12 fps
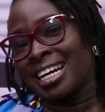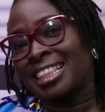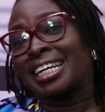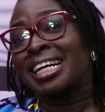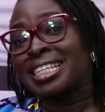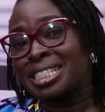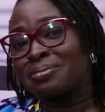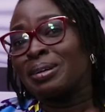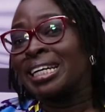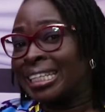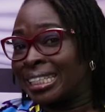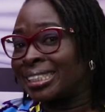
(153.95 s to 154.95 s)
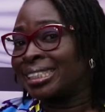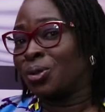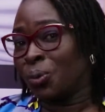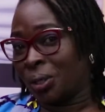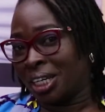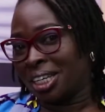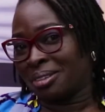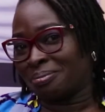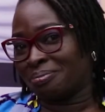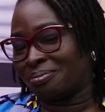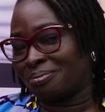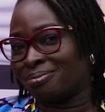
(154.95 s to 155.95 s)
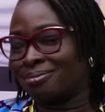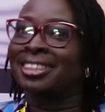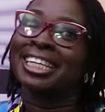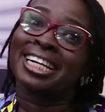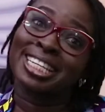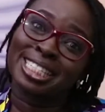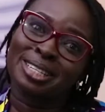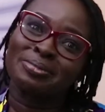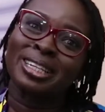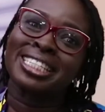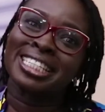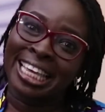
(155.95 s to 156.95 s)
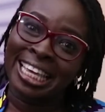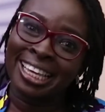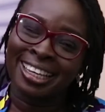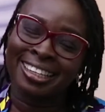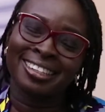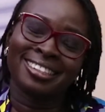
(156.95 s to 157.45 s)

The customer is queen. The customer is king.